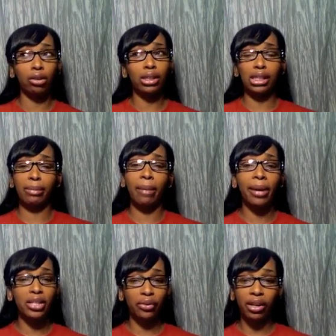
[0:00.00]
"Oh, this is my
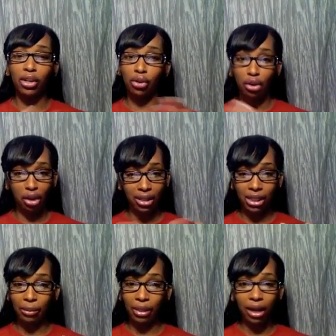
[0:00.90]
best friend," and you know y'all
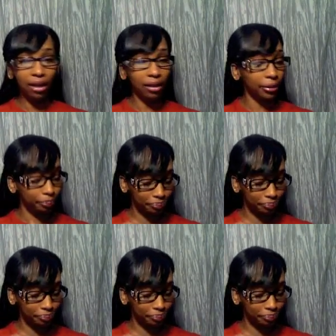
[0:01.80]
sleeping together,